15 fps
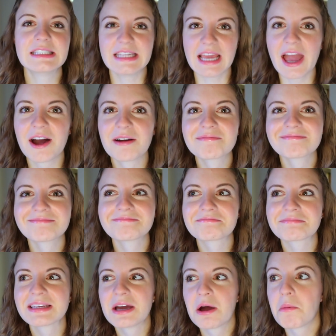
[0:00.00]
yeah,
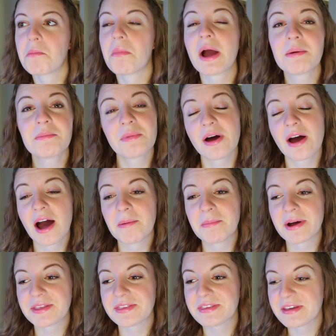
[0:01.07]
my
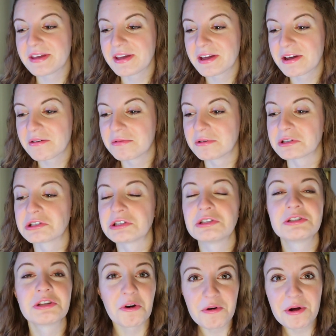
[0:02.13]
mom, I think, was
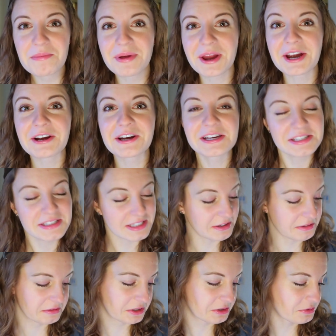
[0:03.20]
so embarrassed.
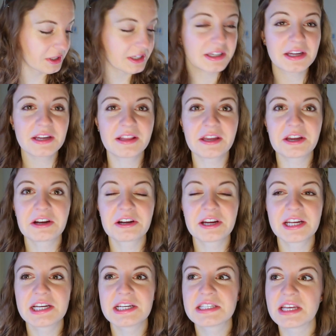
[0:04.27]
It was really
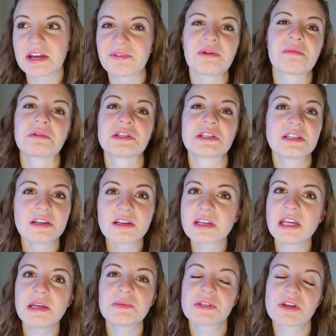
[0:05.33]
hilarious. Everyone still
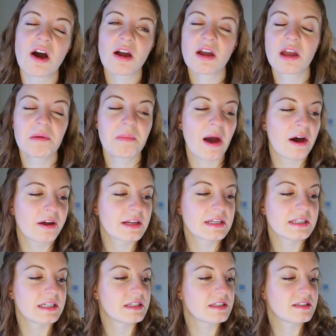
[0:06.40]
keeps talking about
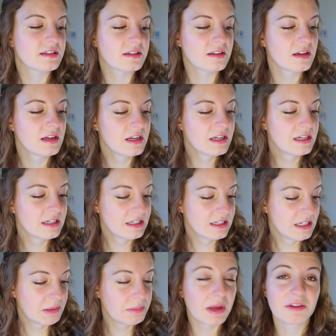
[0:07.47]
it. They still
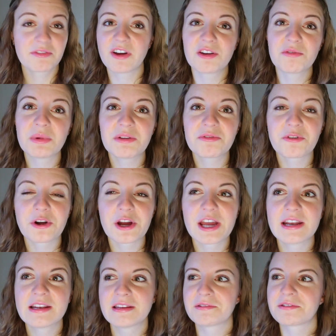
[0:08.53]
make fun of me for
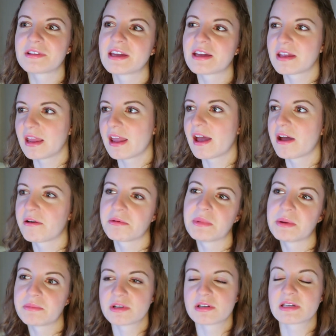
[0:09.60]
it. They were like, yeah,
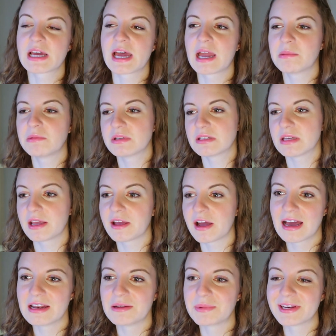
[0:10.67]
remember the time you
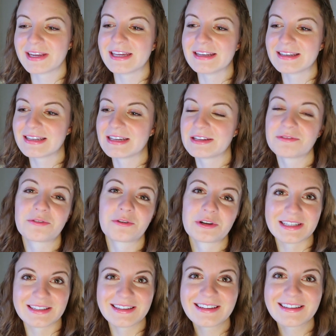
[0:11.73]
sang Alle meine Entlein for
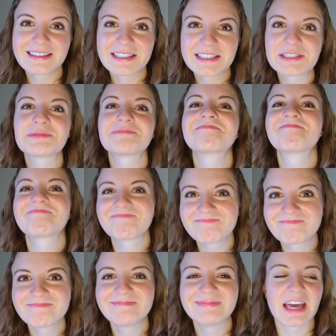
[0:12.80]
Saint Nicholas?
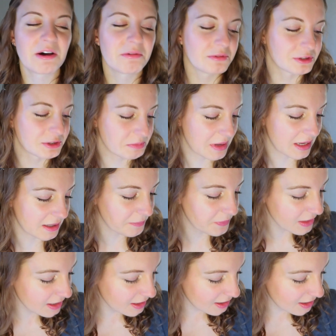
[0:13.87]
That was me.